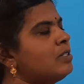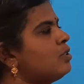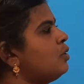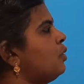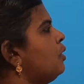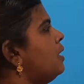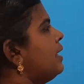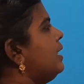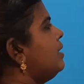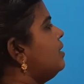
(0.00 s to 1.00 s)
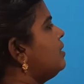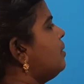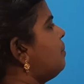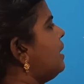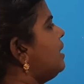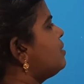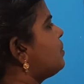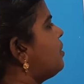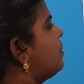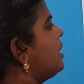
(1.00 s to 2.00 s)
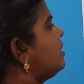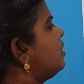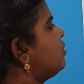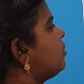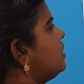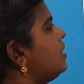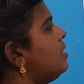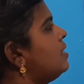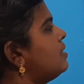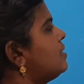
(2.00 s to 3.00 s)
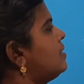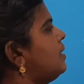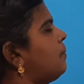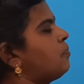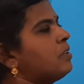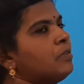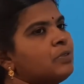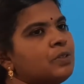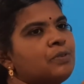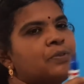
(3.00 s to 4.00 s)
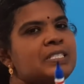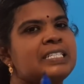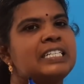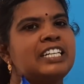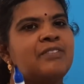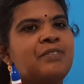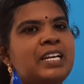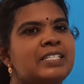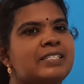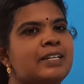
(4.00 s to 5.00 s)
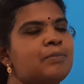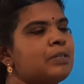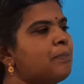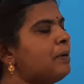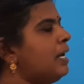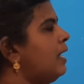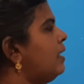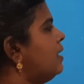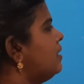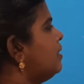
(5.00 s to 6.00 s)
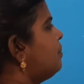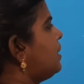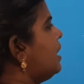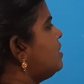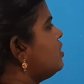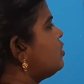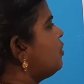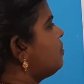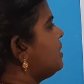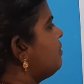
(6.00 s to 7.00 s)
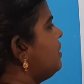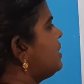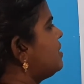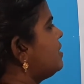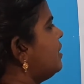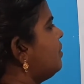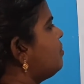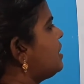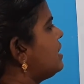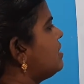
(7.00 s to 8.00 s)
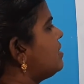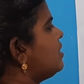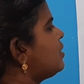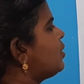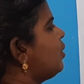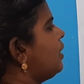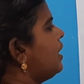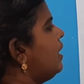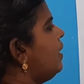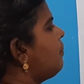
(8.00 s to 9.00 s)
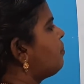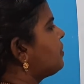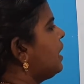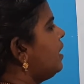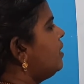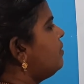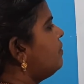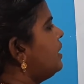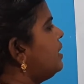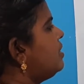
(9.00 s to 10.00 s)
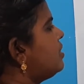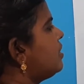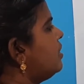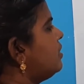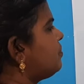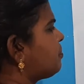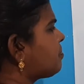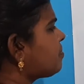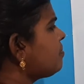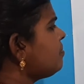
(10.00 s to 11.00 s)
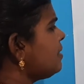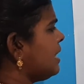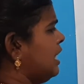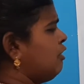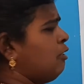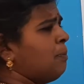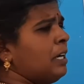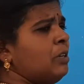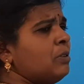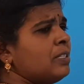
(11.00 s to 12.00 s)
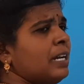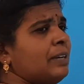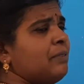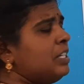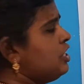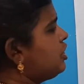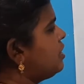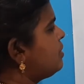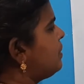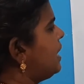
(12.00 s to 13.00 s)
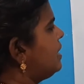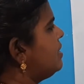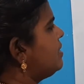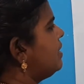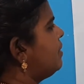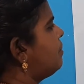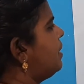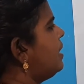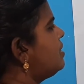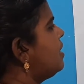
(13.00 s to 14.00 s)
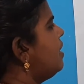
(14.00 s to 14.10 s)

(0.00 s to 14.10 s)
So here the plants propagated through the stem. So certain weak stemmed plant, the branches of the weak stem touches the soil, and when it will produce the adventitious branches and buds.